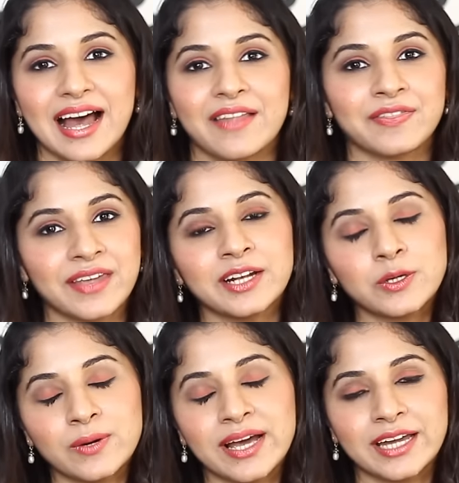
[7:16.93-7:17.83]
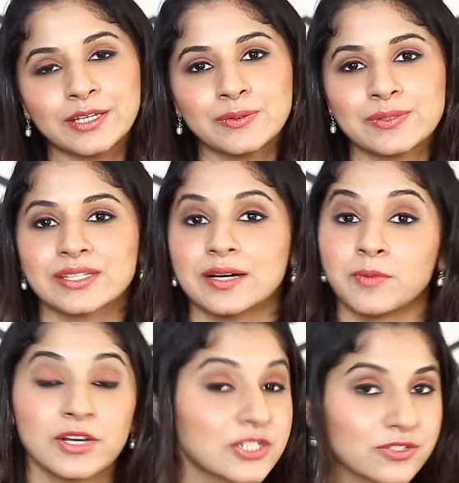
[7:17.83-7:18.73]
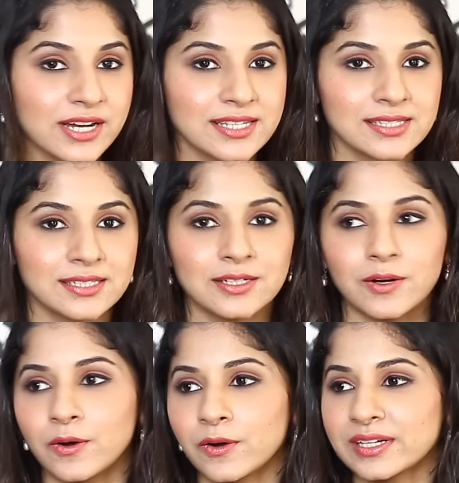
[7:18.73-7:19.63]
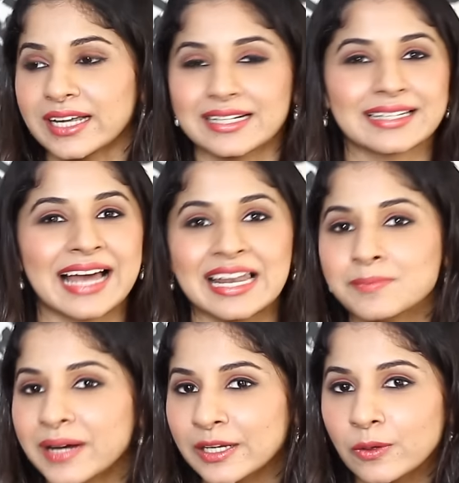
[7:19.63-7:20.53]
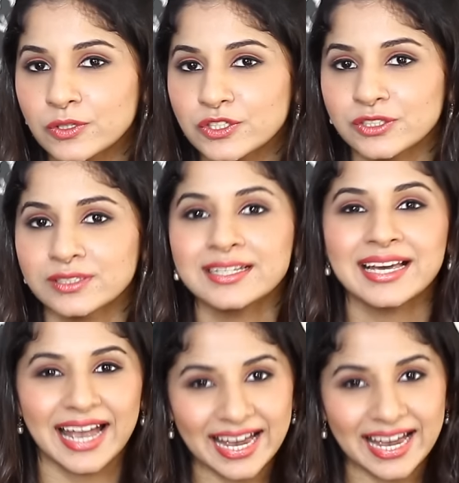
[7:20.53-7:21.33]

and then go ahead use a moisturizer or like a calamine lotion,